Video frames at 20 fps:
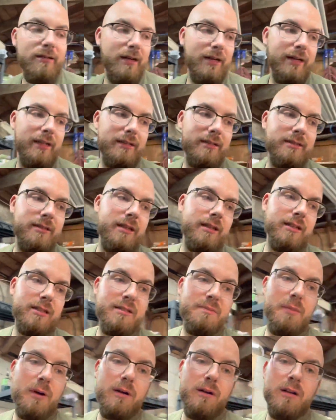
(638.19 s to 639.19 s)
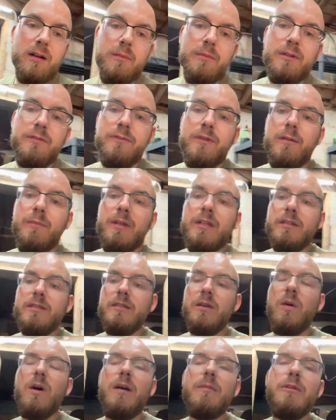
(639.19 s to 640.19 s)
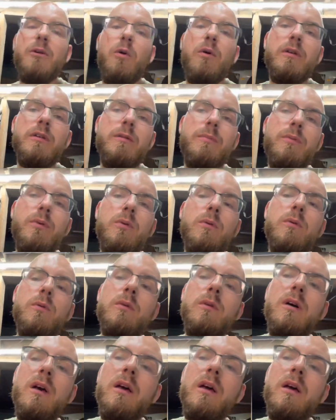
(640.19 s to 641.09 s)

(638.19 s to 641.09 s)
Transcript: I didn't see any spark coming from it, so I'm going to pull